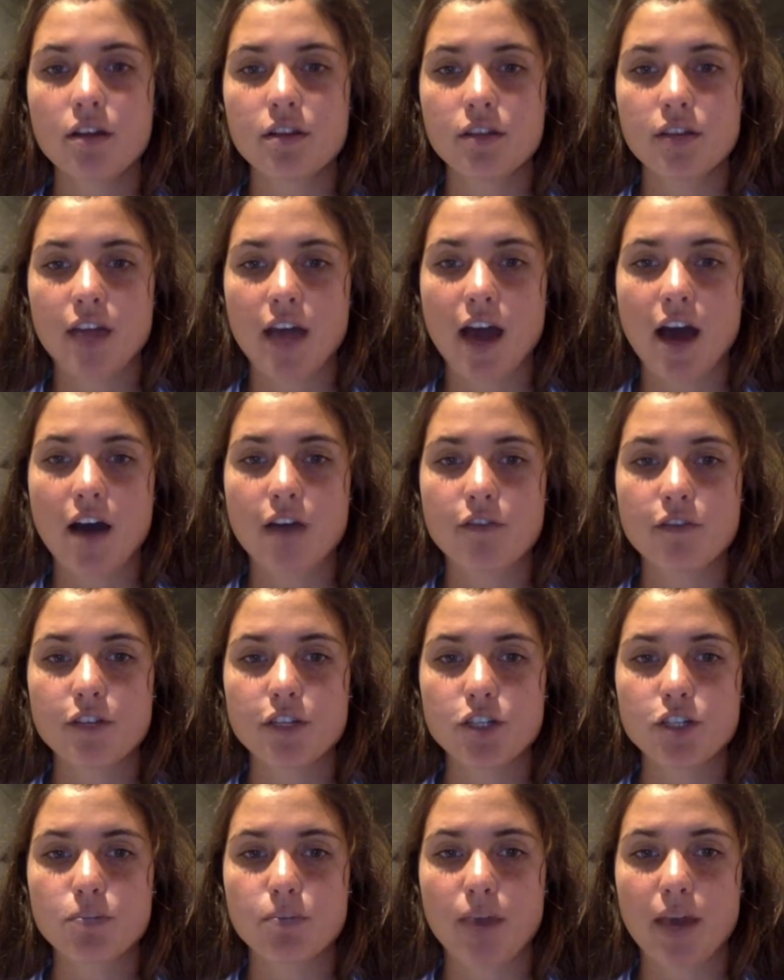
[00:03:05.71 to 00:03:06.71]
The
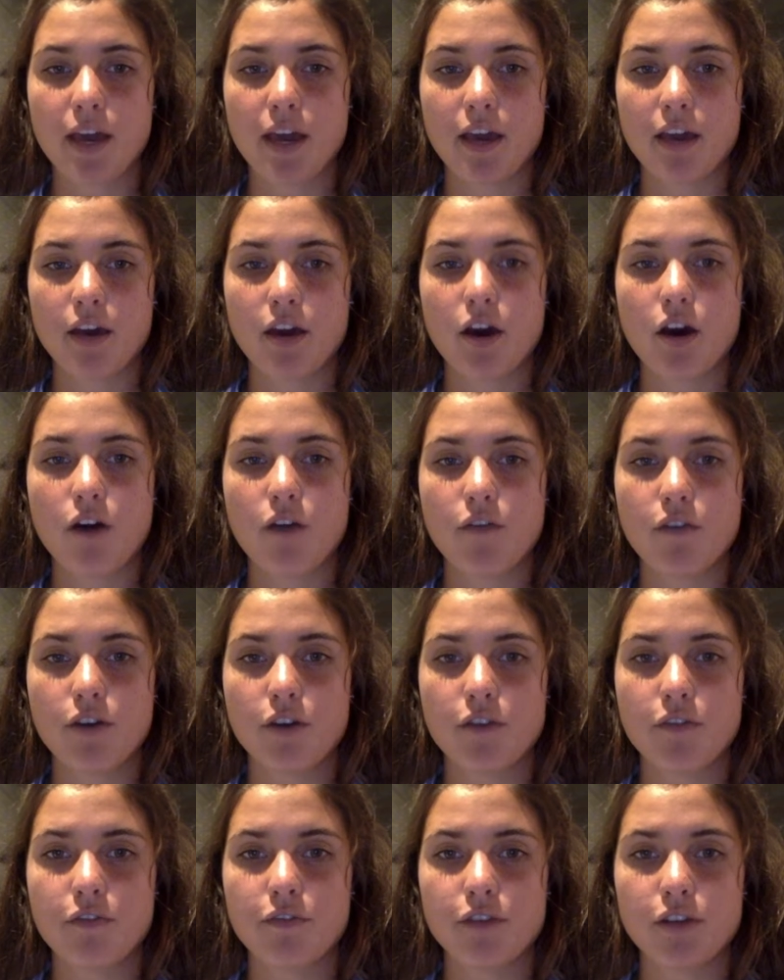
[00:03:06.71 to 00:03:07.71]
average pay of
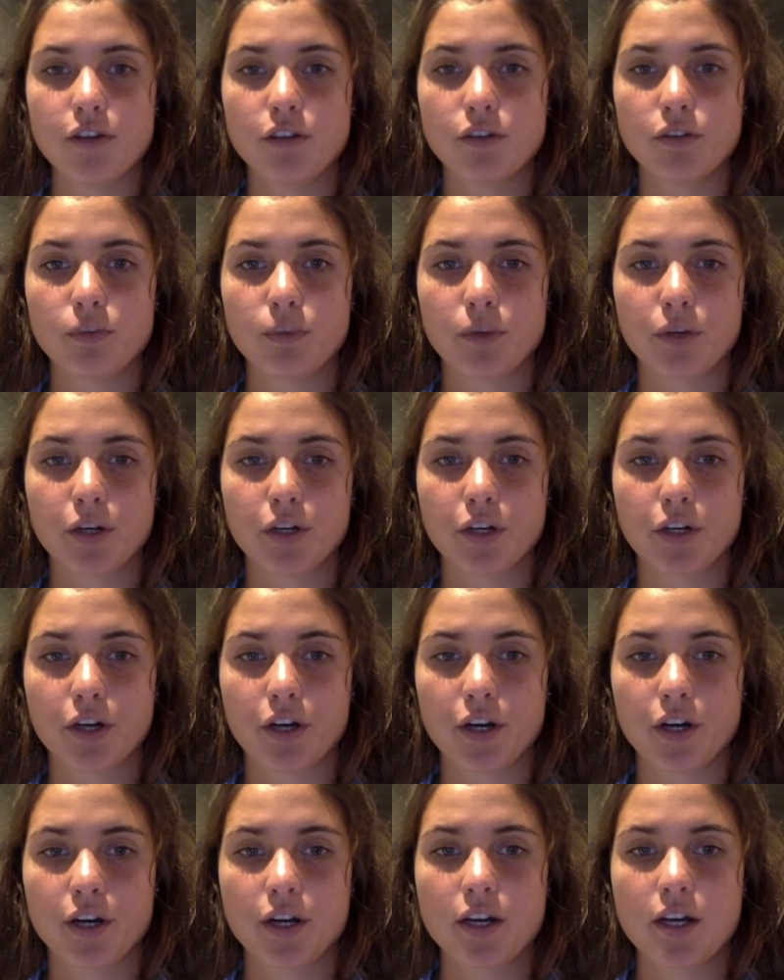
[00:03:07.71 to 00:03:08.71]
a field
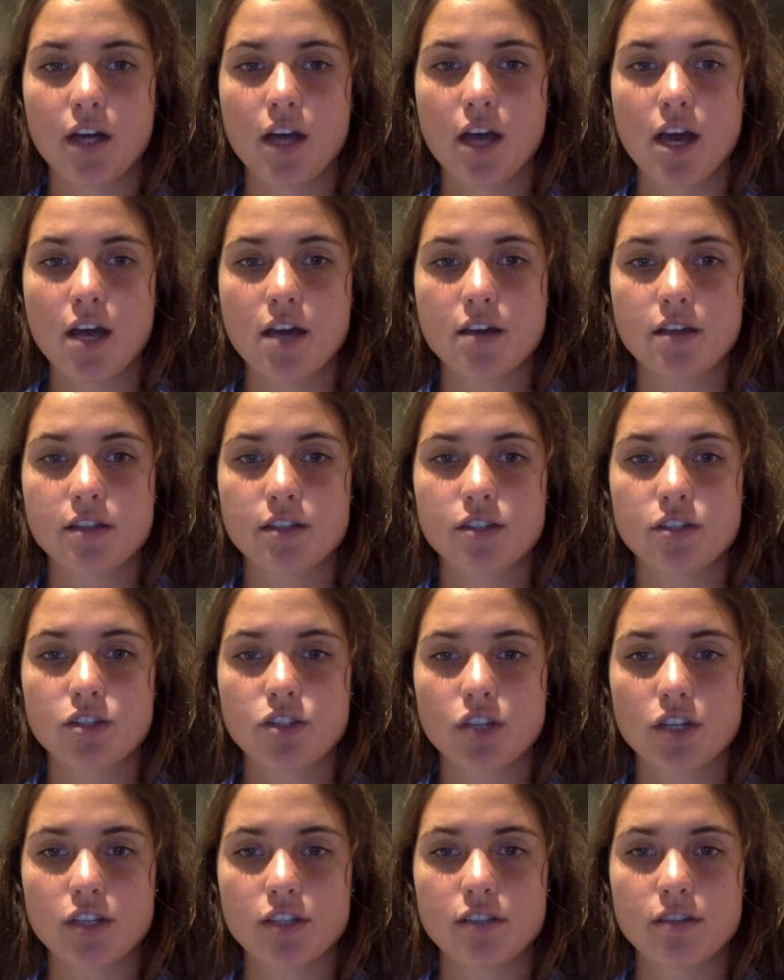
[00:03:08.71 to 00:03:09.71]
worker is
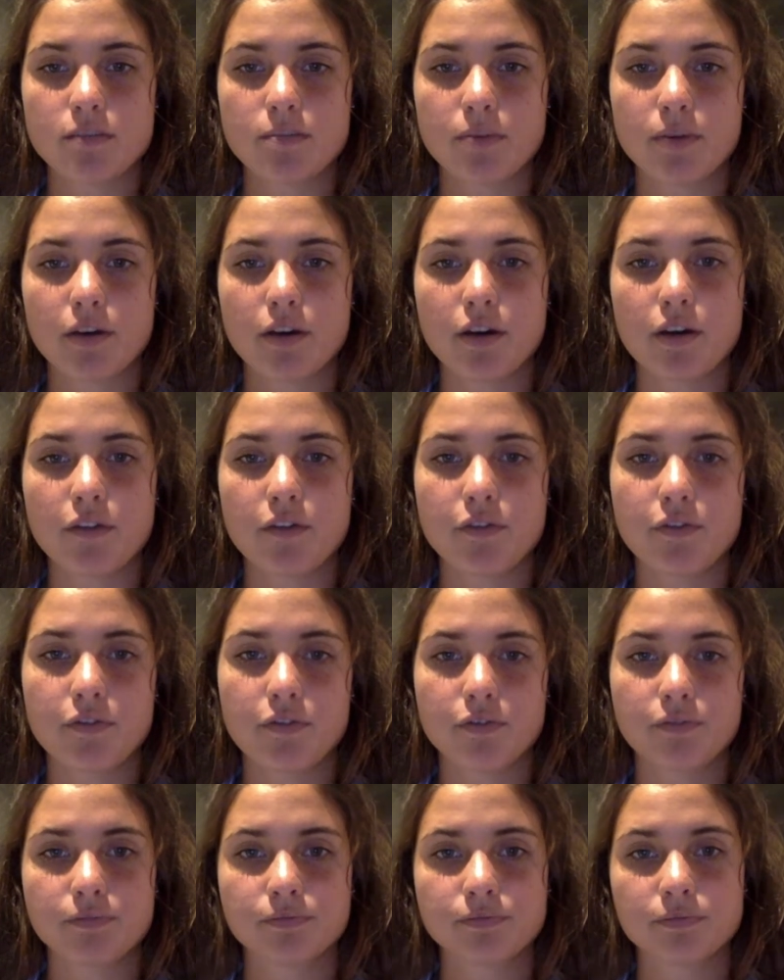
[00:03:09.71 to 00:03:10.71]
just above
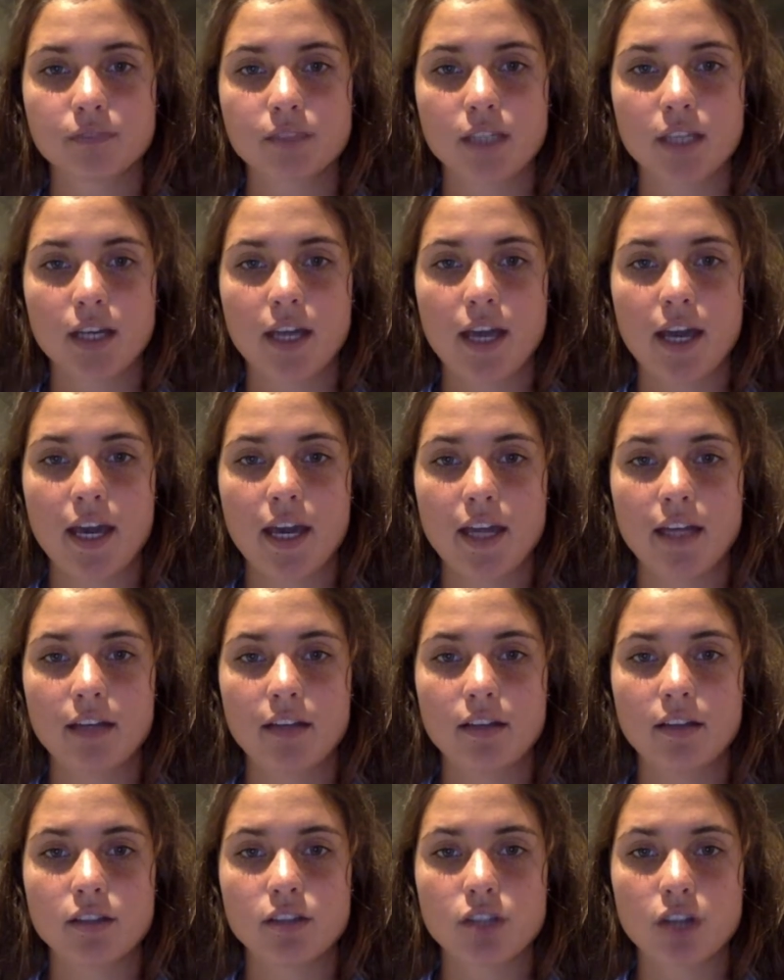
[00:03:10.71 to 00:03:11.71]

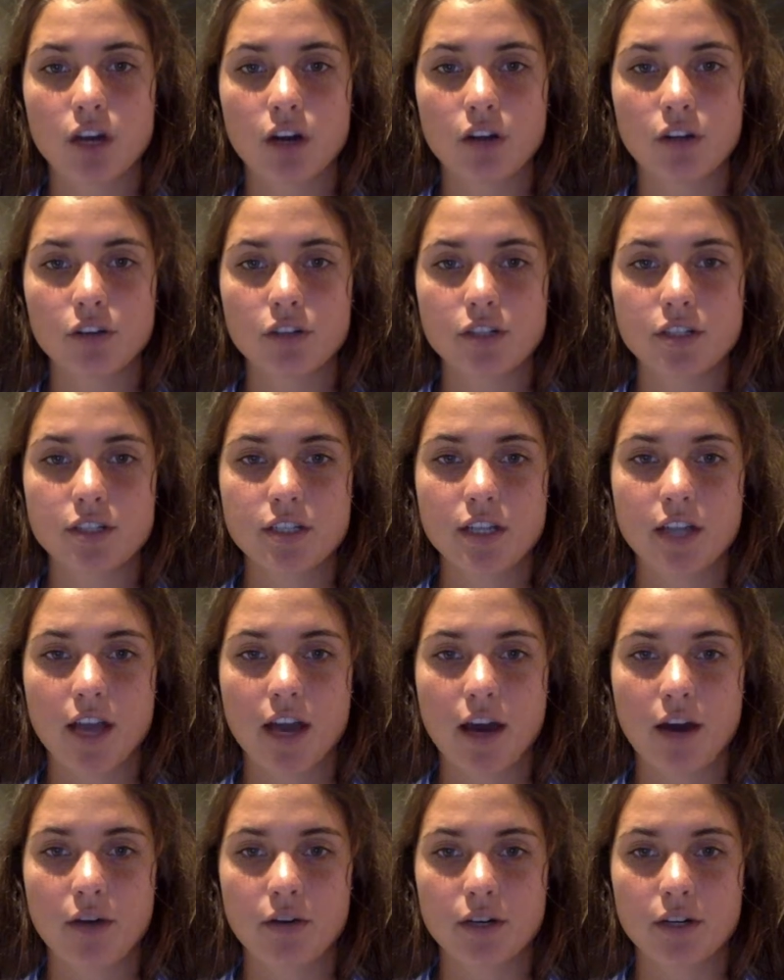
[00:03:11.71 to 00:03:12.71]
$8 an
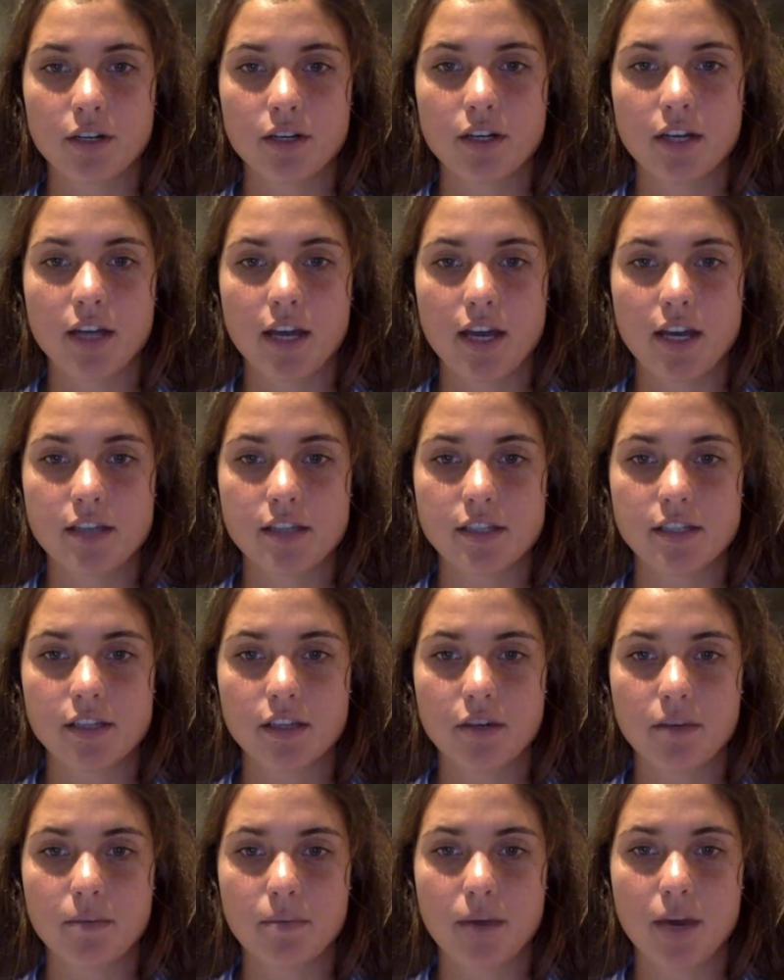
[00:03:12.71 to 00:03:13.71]
hour as
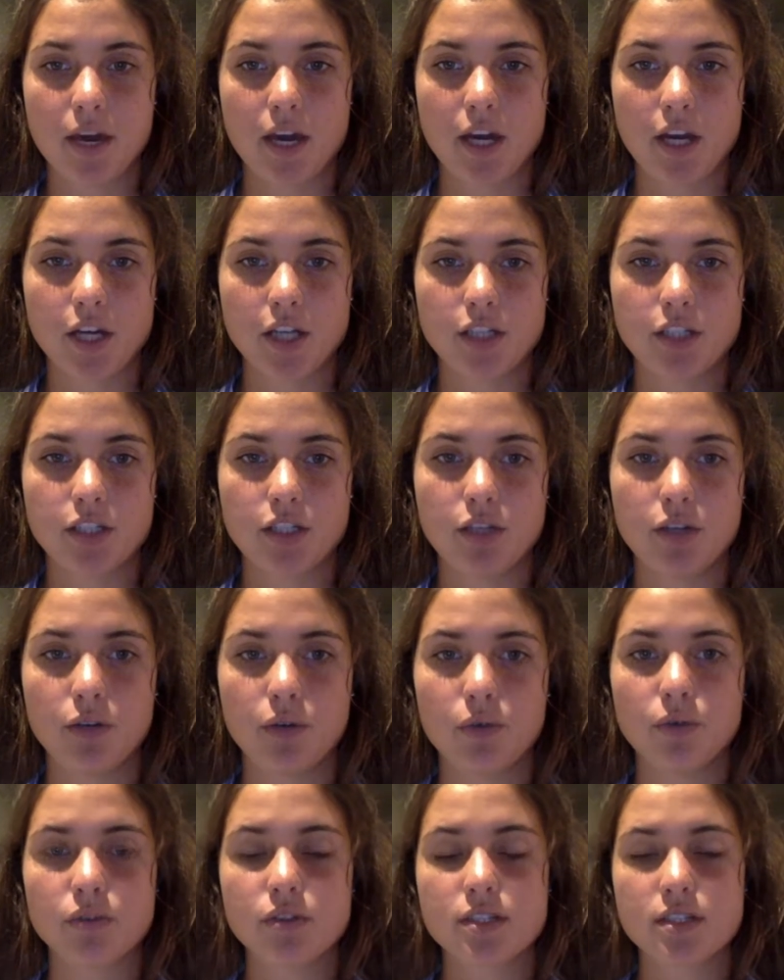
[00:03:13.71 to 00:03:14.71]
compared
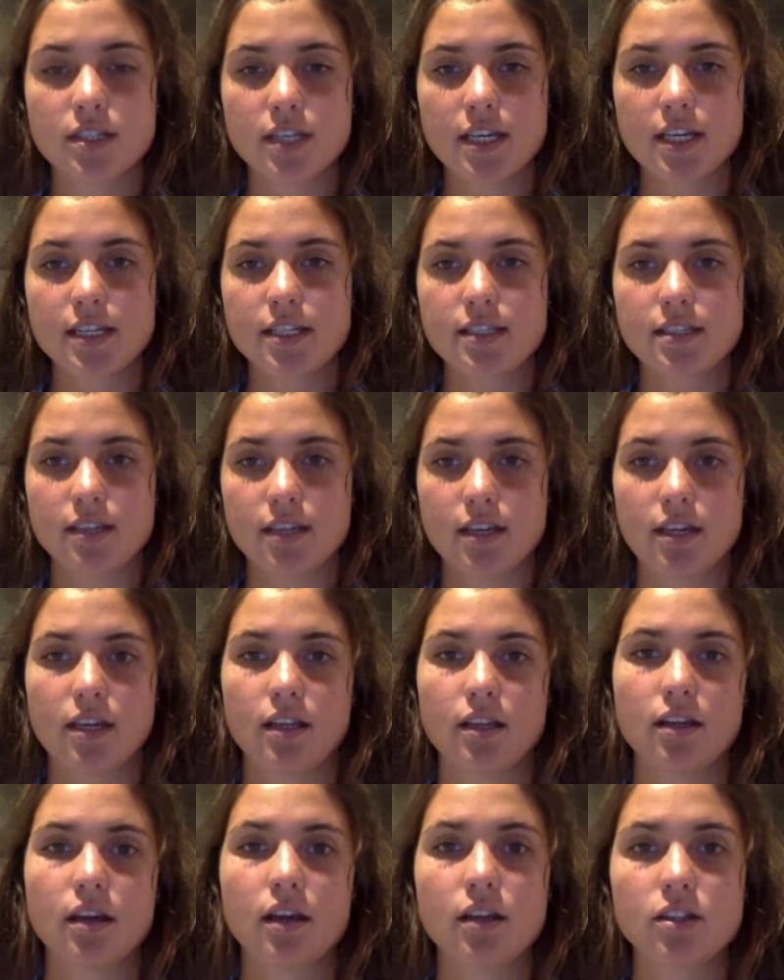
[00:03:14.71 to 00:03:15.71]
to
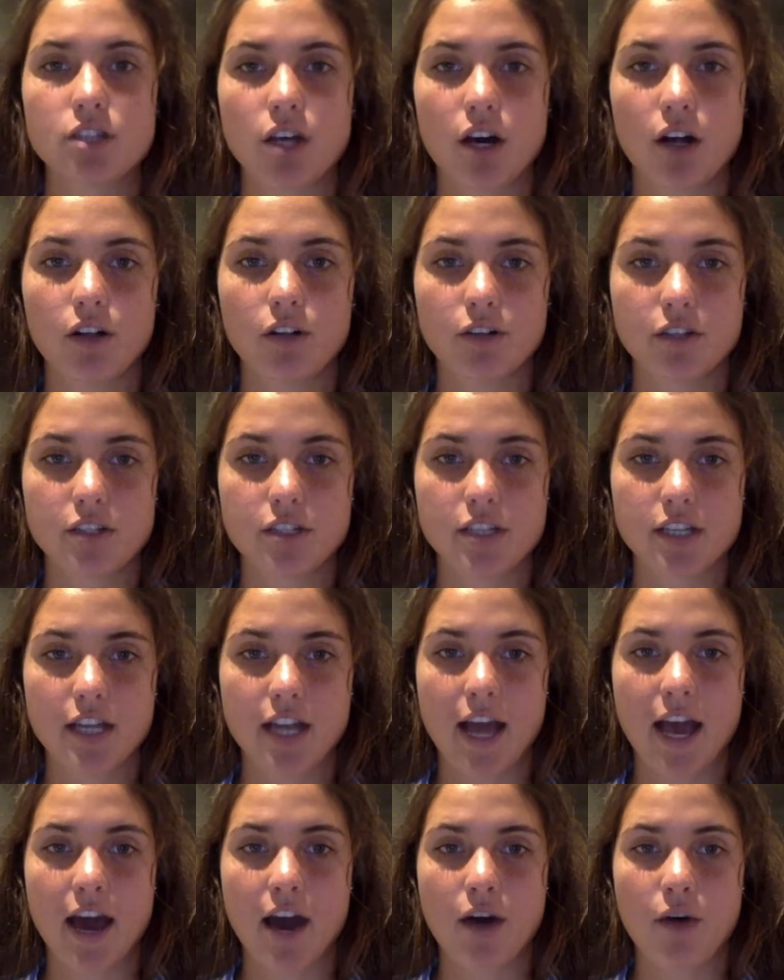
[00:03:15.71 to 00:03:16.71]
$16 an
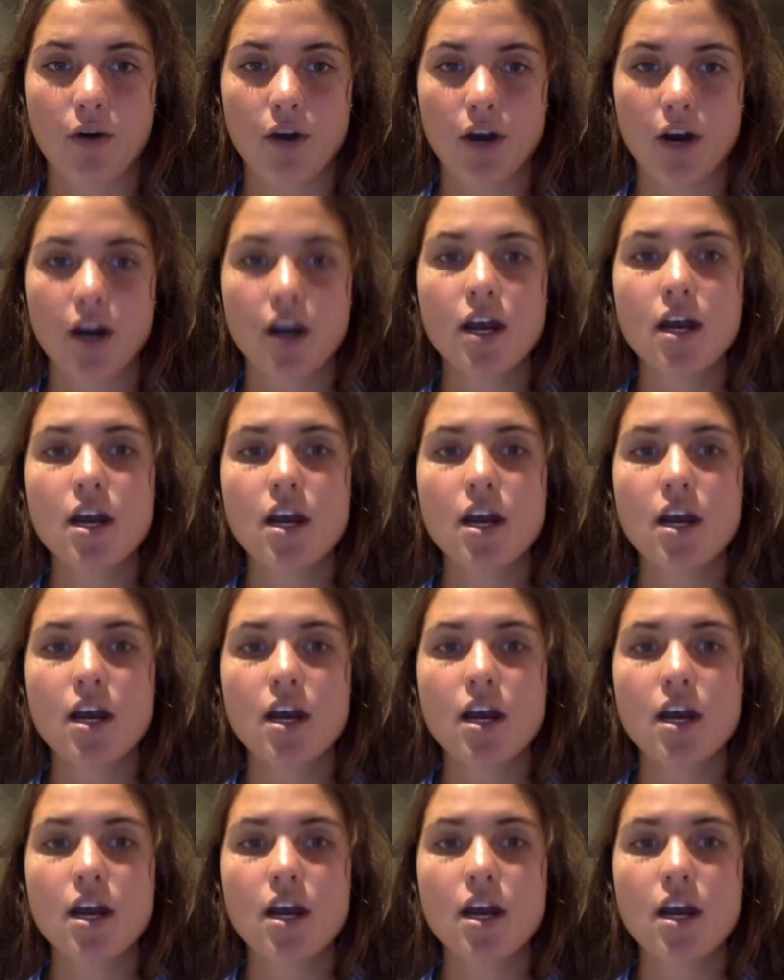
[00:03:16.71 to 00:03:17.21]
hour